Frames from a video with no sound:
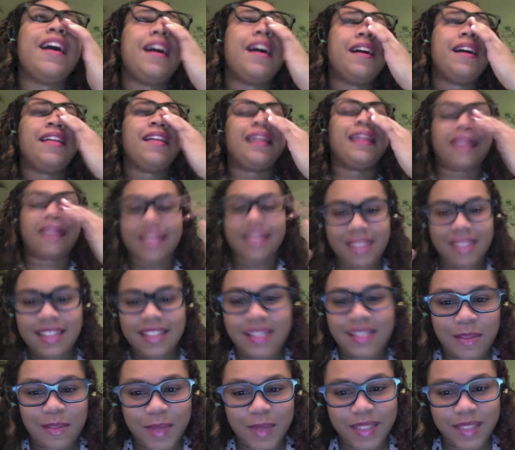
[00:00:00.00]
Like
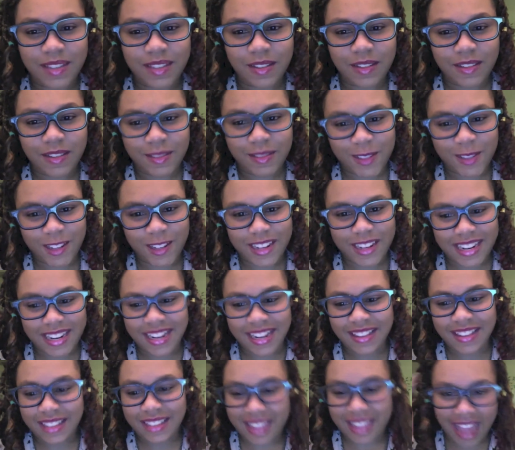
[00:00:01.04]
it's a big deal. I'm sorry.
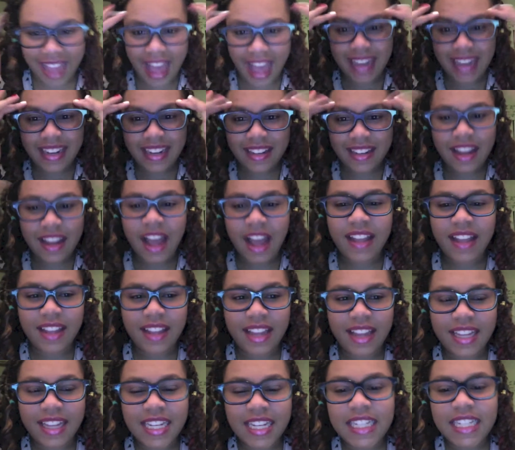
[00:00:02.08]
Like
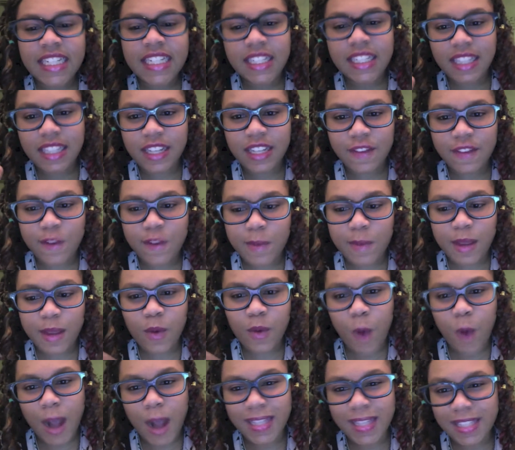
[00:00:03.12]
it didn't click for me
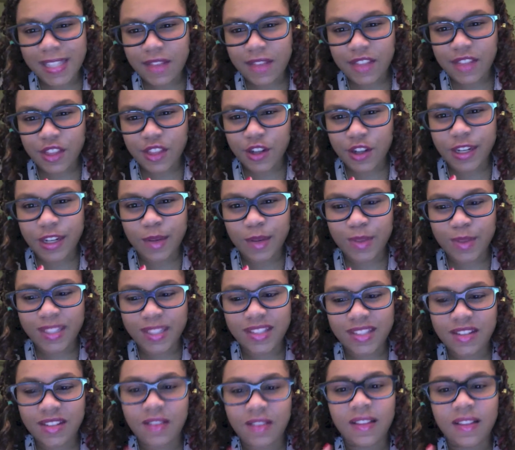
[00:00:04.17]
why 730 was
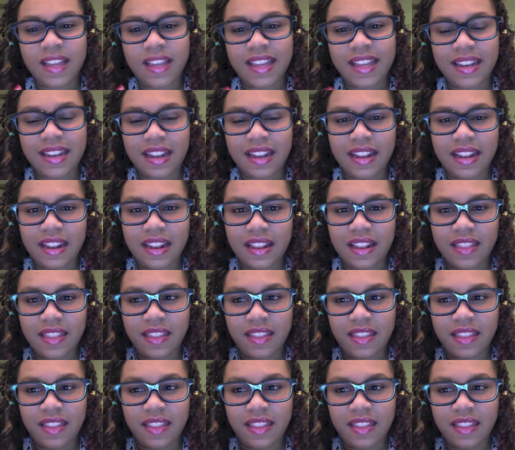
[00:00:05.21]
still in